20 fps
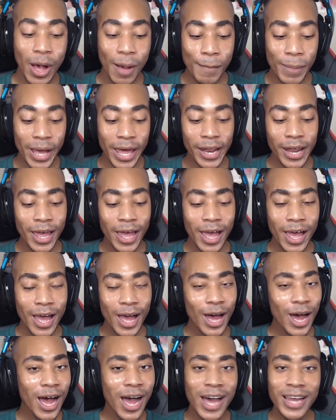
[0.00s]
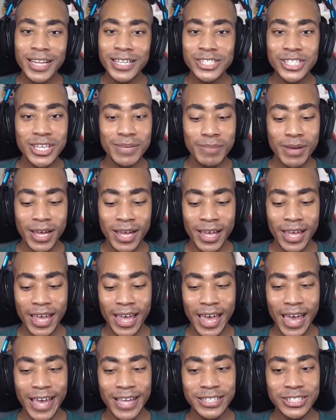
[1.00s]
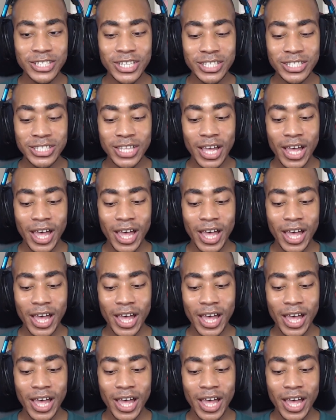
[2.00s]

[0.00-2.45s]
But Hanajima and just